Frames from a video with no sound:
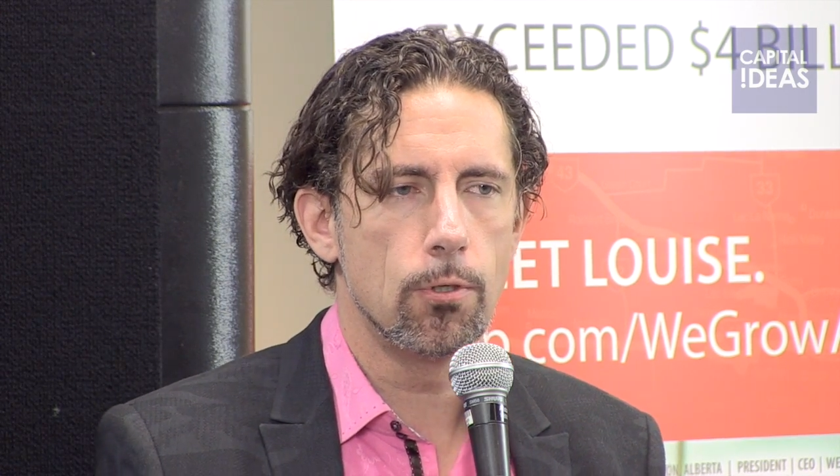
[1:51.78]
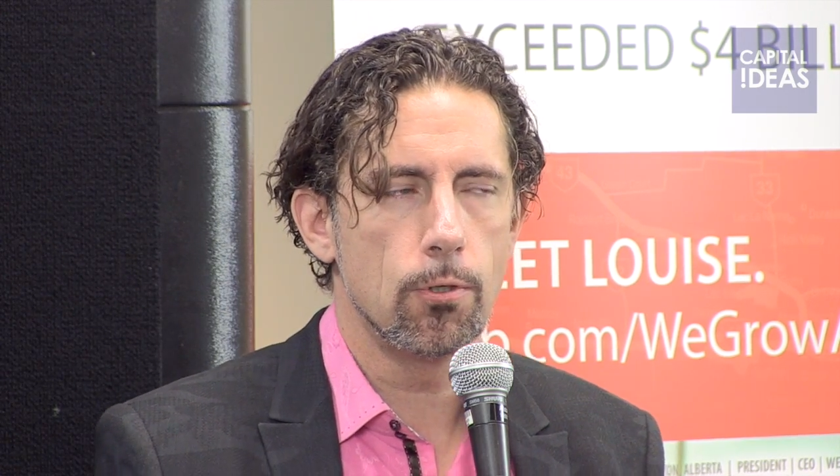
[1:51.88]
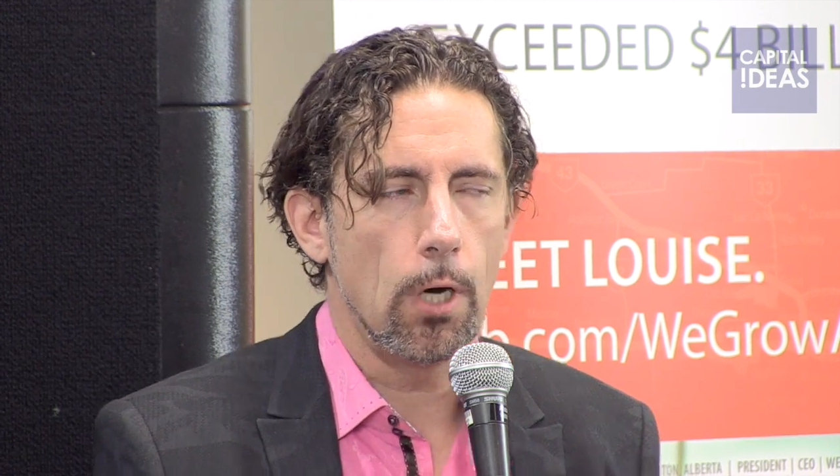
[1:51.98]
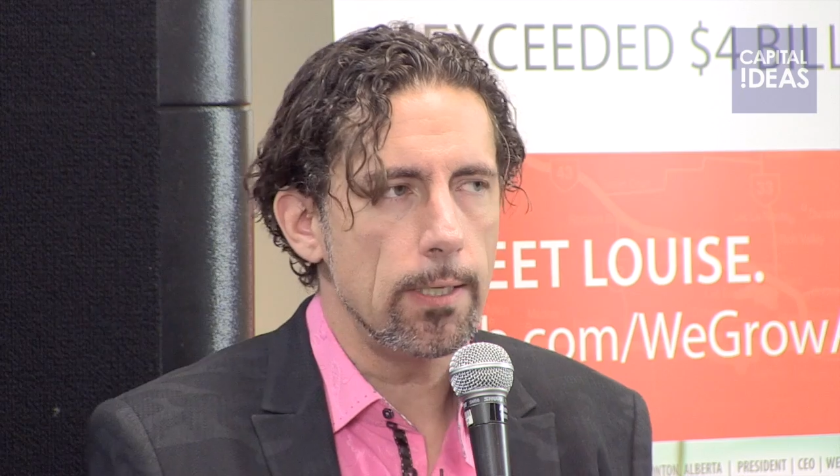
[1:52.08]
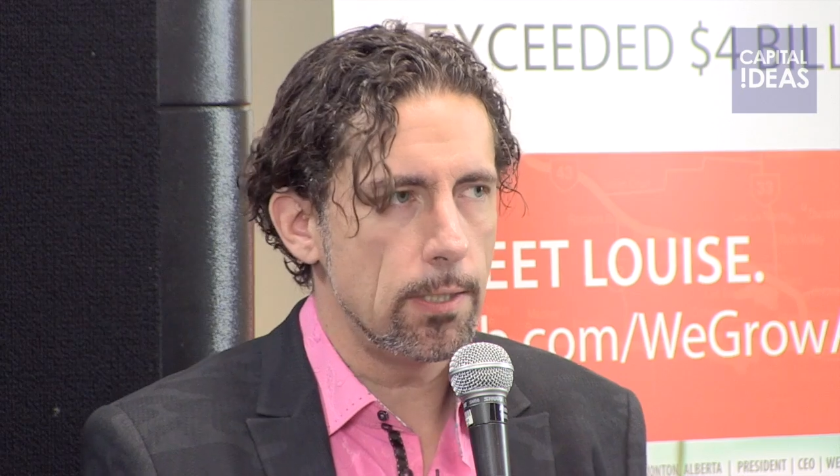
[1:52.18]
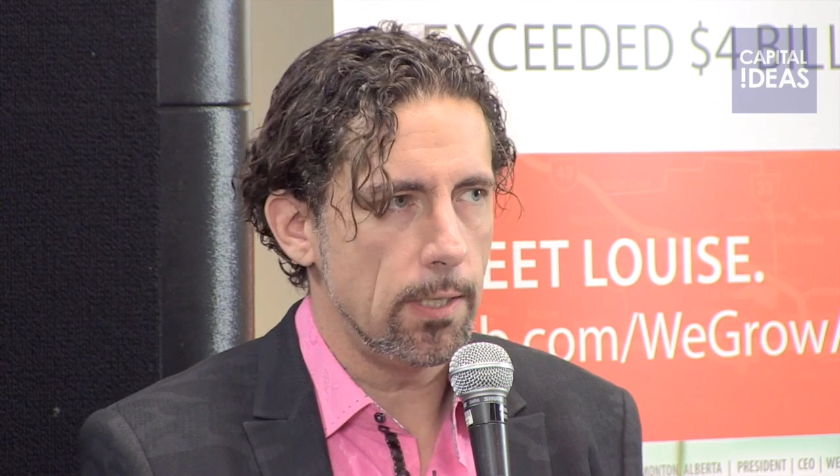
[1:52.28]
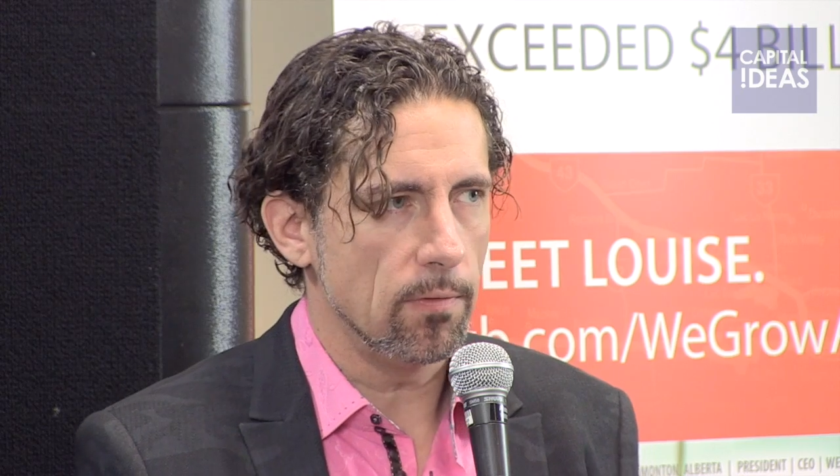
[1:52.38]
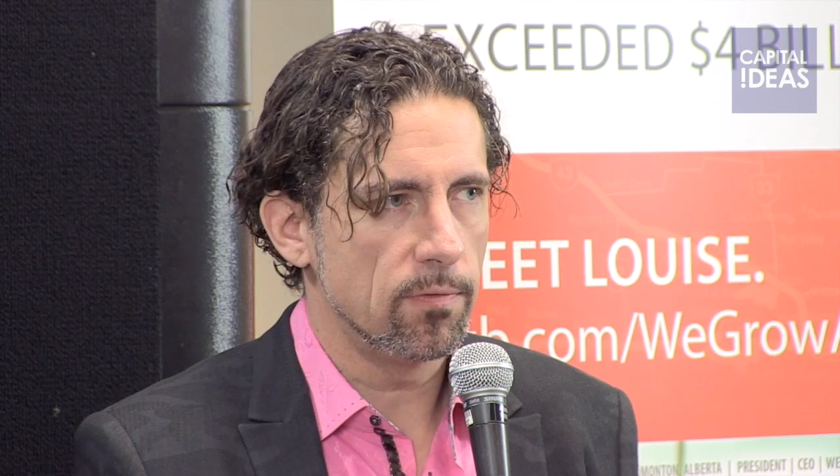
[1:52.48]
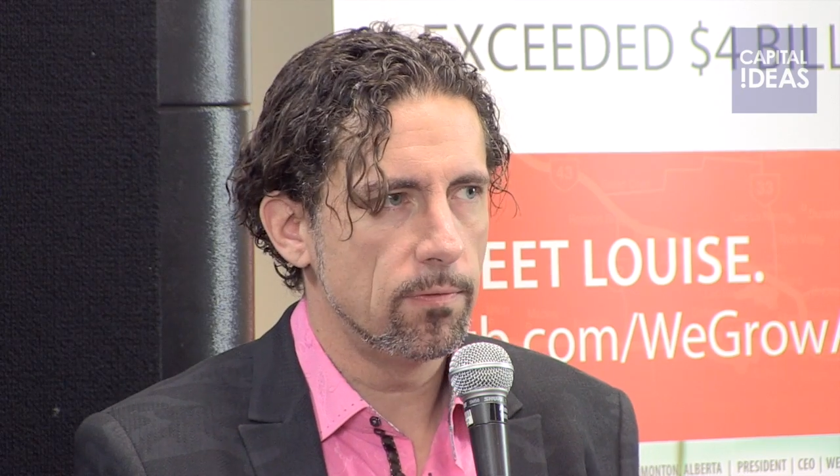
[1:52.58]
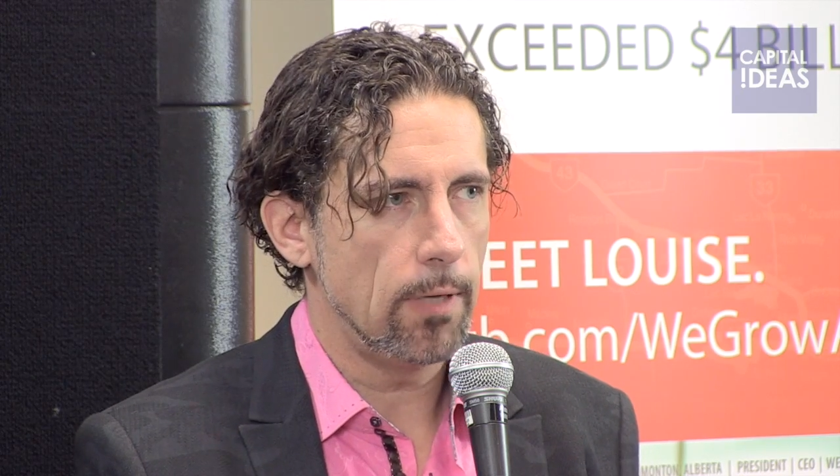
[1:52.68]
Try
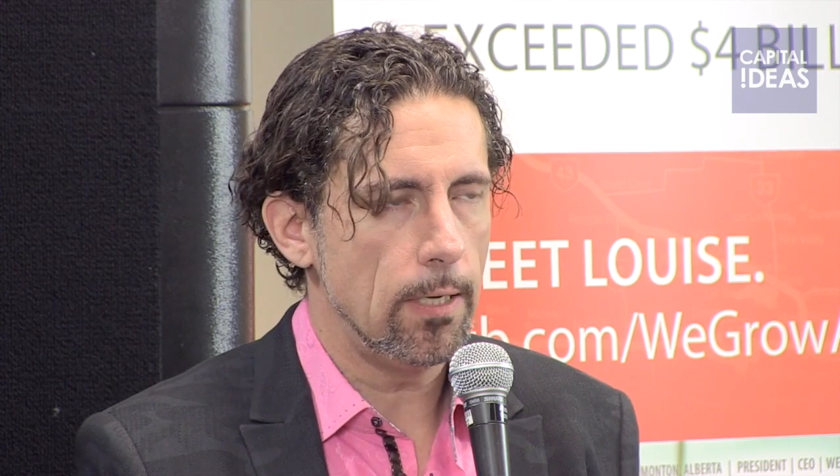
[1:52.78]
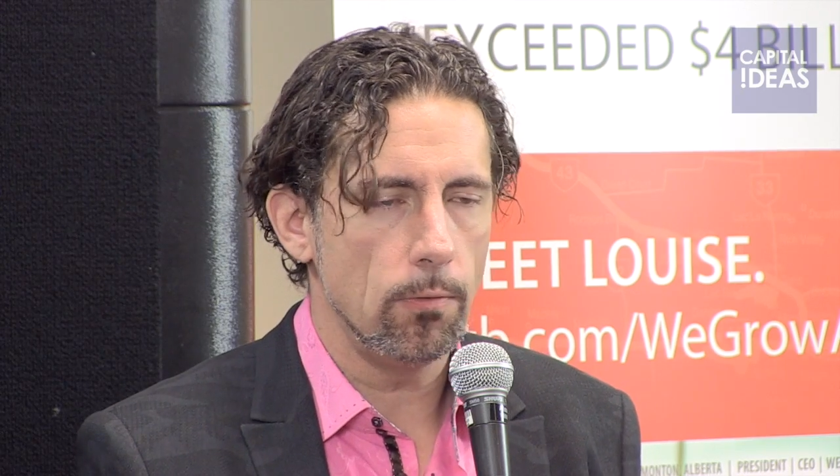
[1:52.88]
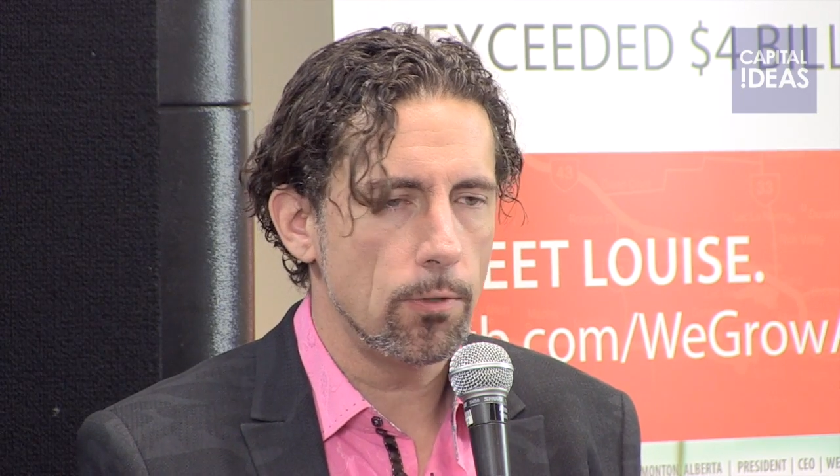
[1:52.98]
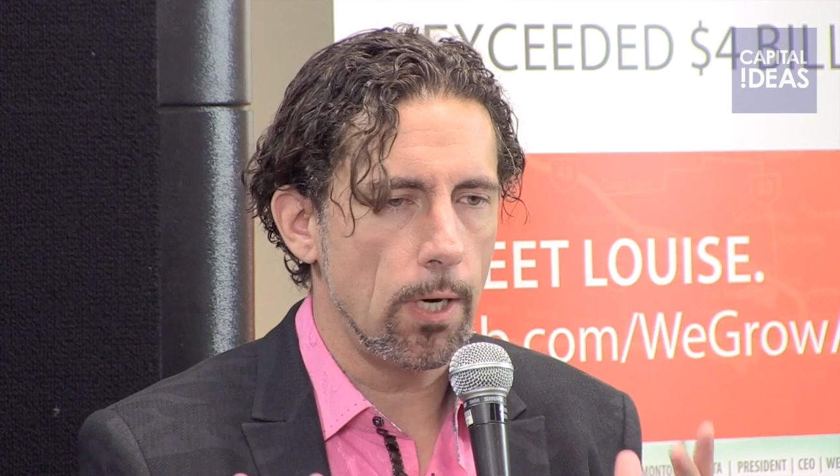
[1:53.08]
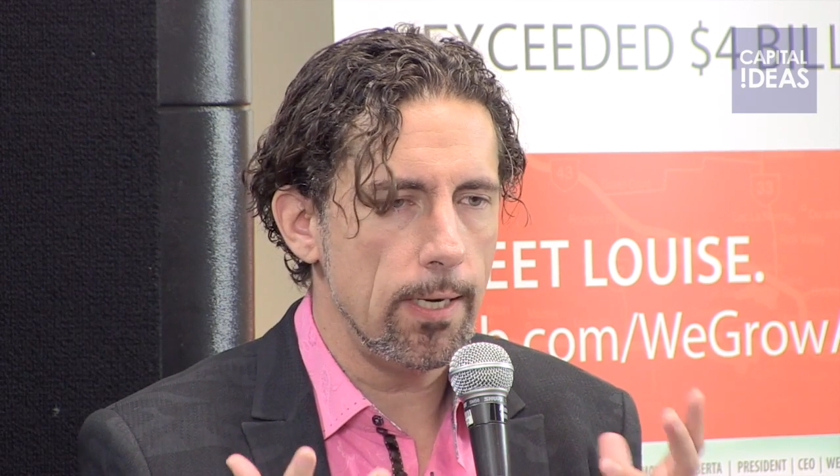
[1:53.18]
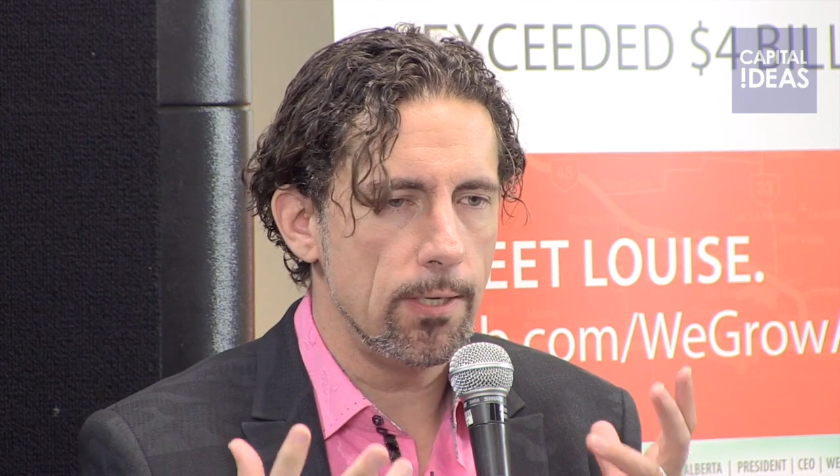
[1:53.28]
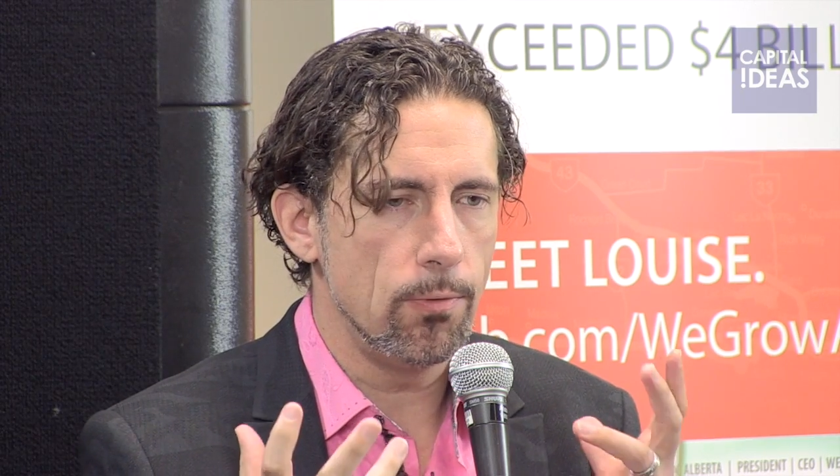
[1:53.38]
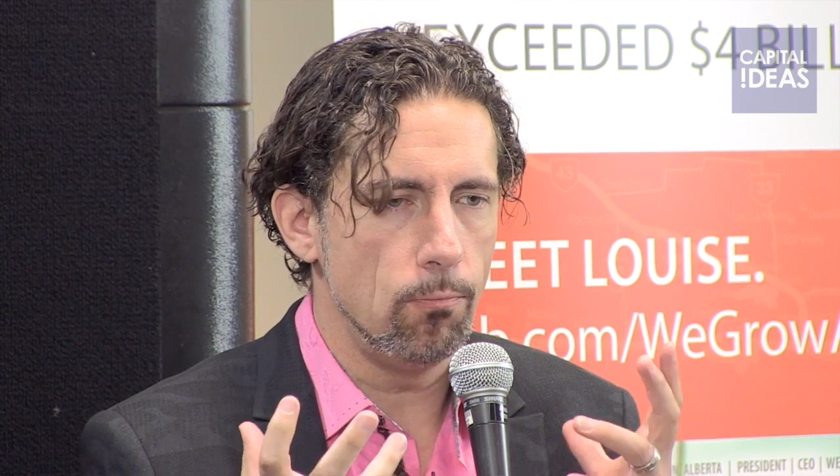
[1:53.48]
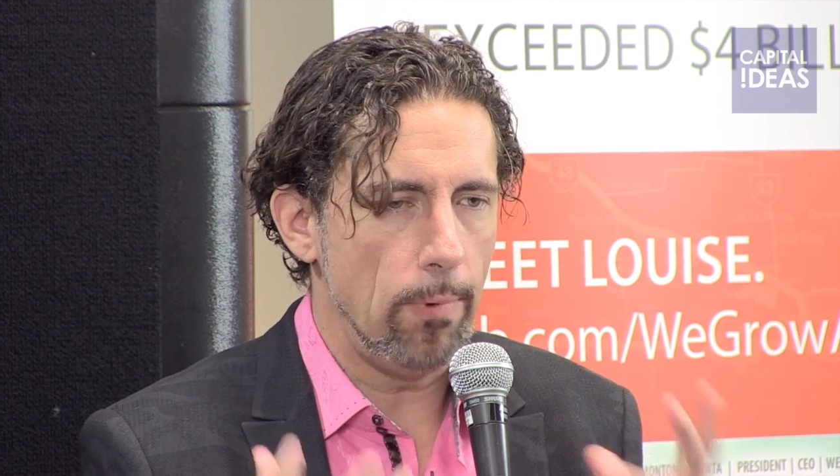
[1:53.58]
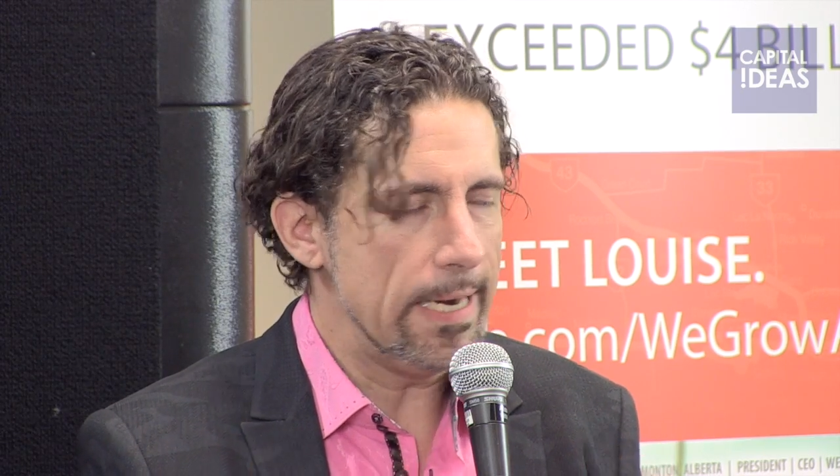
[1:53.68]
stuff, and don't try it
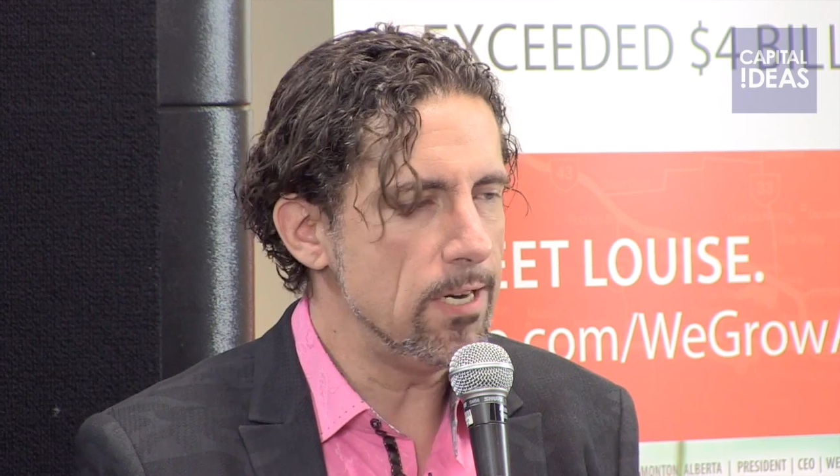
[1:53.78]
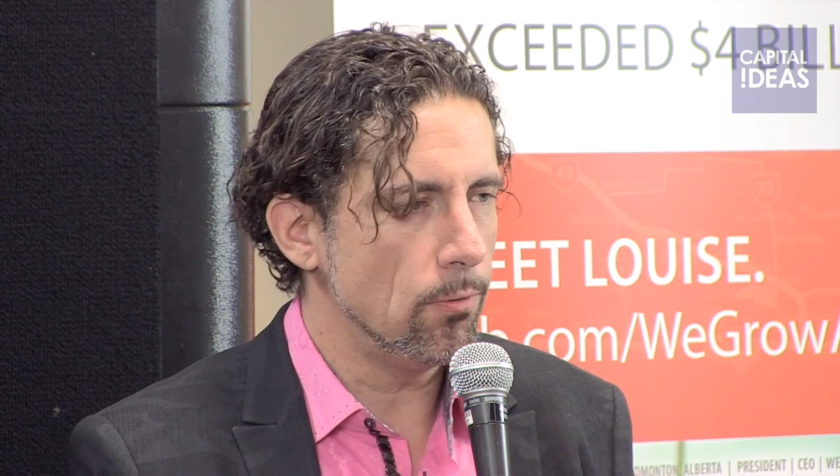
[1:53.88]
to win,